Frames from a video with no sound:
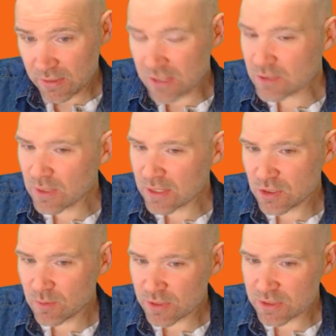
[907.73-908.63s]
and I don't want to get
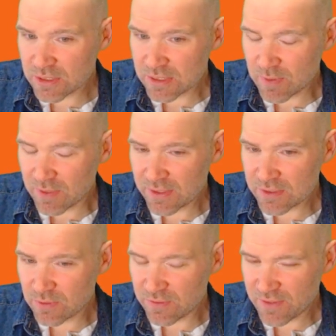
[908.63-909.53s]
too much into this, but I think
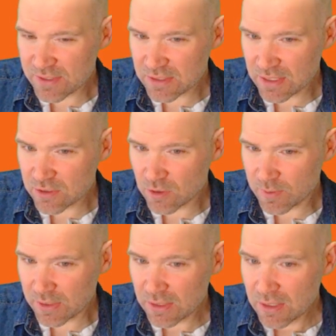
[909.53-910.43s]
it's a really fascinating
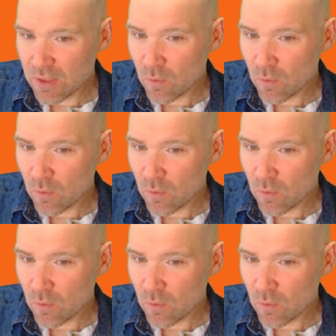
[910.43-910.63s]
topic.